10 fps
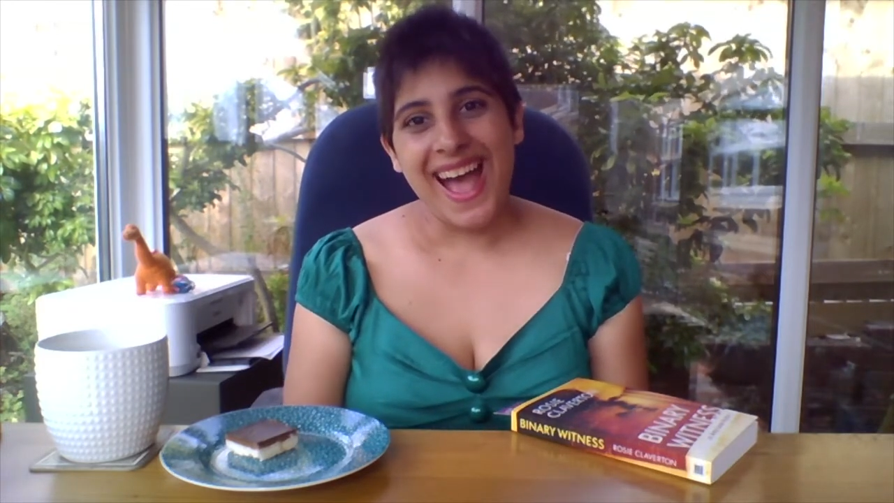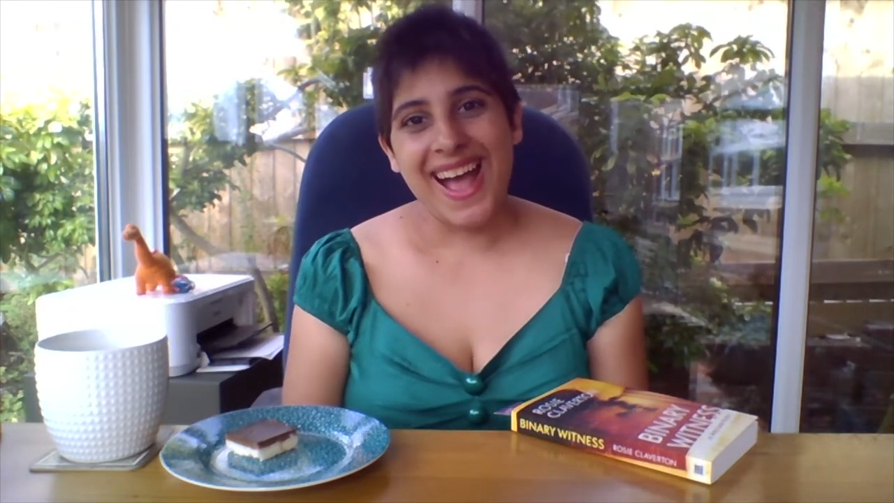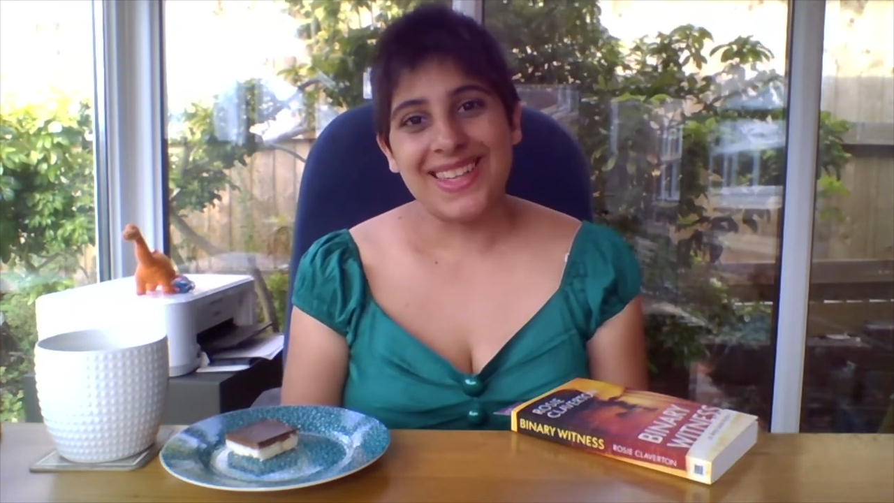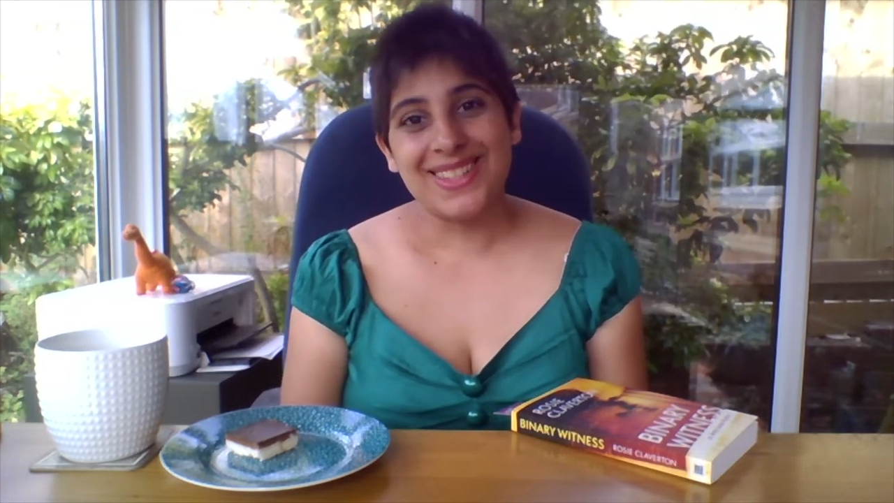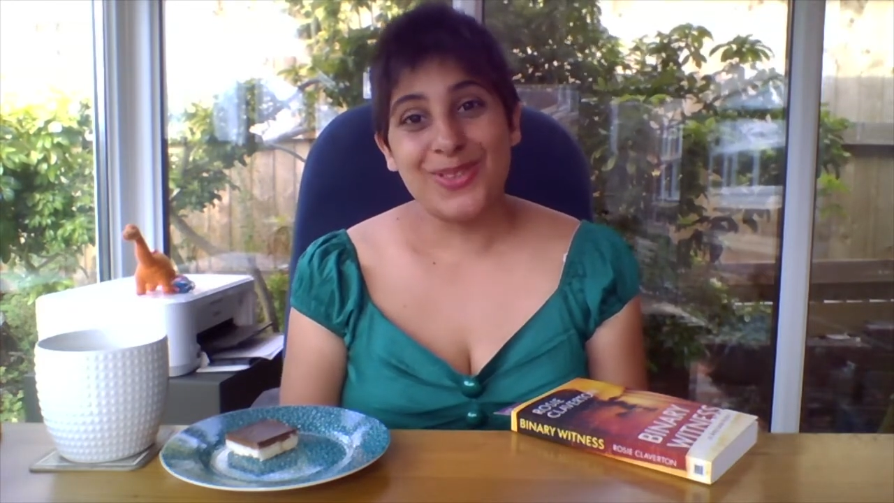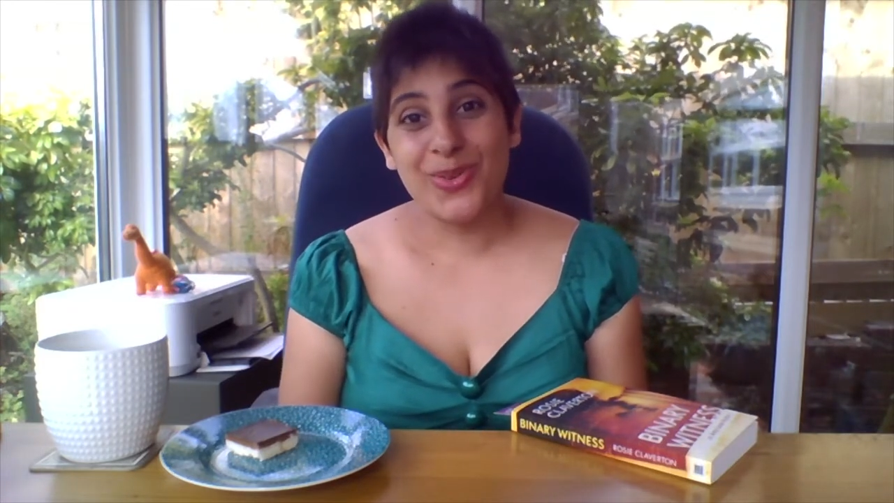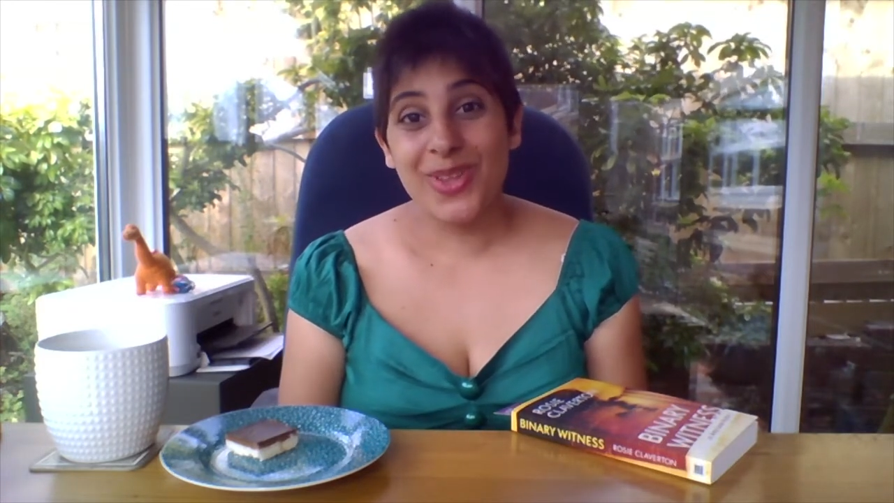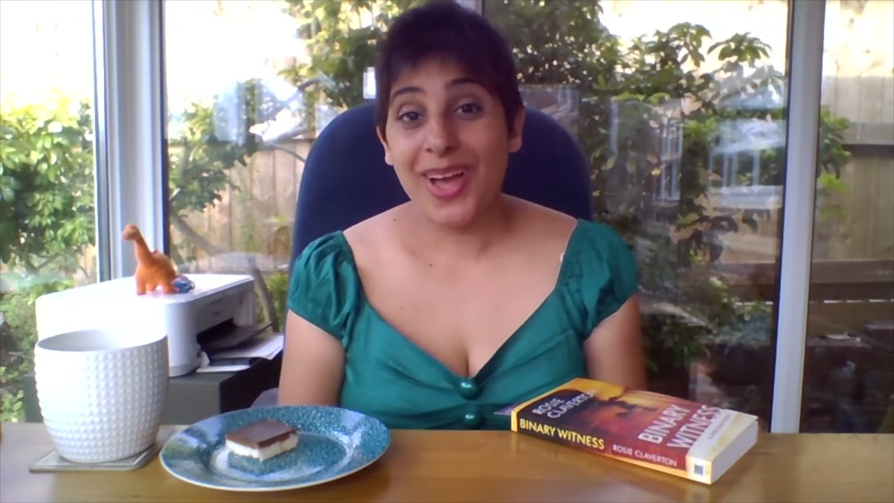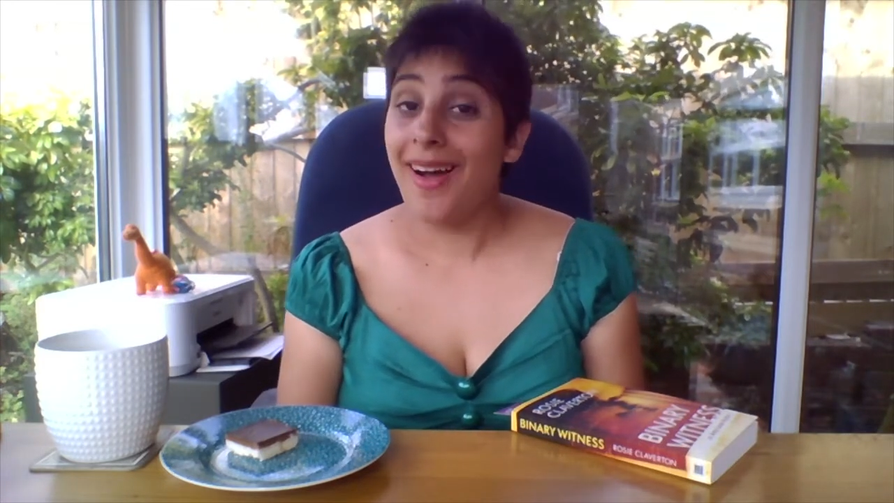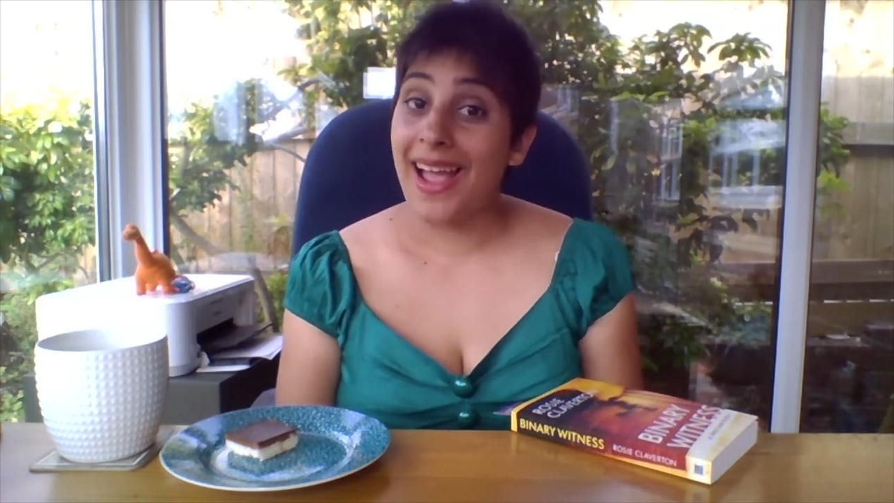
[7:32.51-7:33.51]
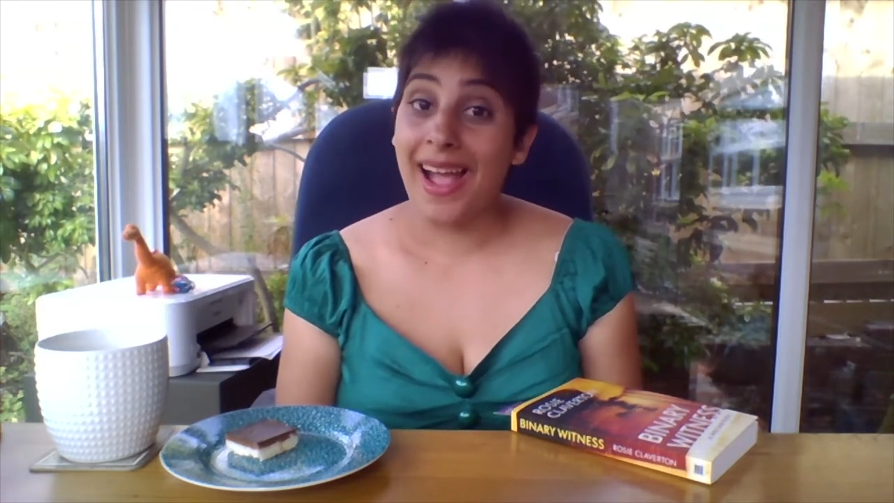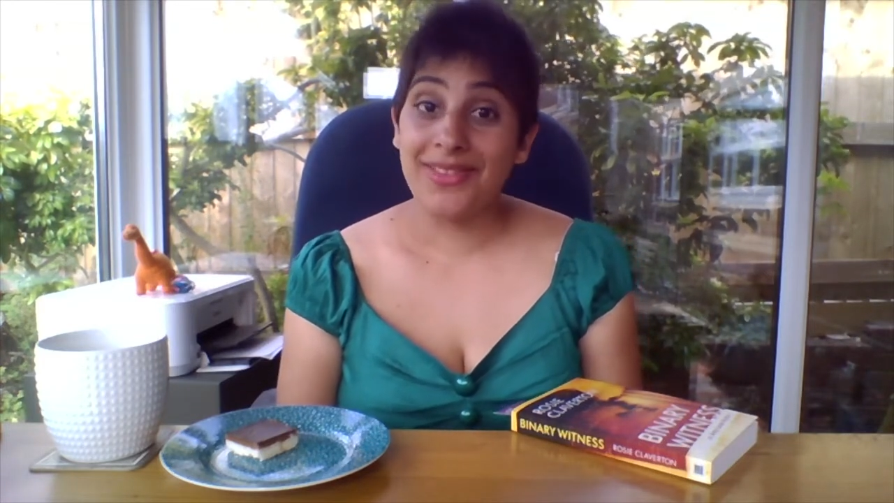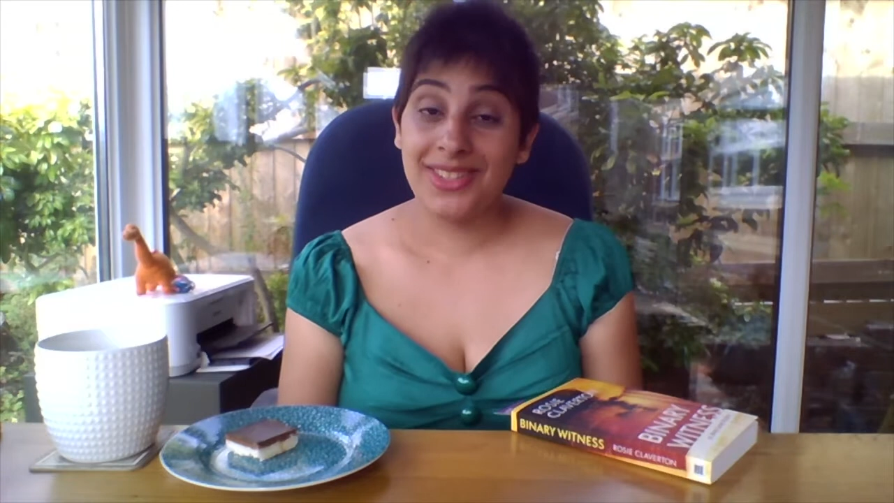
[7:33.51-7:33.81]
As an author, I have